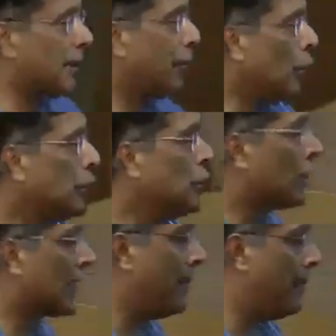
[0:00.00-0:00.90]
suppose
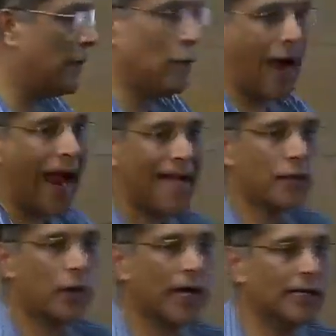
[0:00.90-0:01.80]
you, you
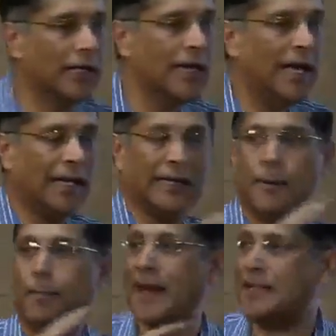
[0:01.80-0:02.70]
add together
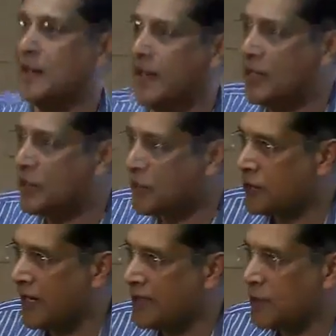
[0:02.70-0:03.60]
the better
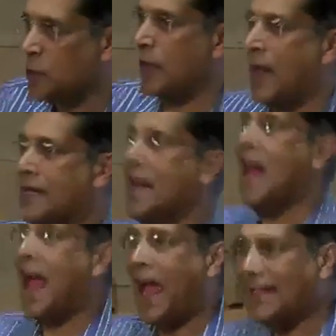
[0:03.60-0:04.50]
interest rate that you get
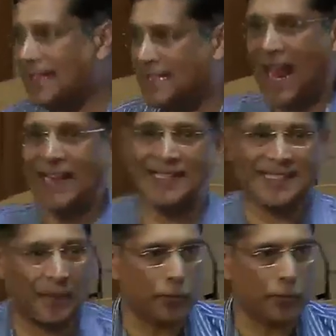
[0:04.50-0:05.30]
and the tax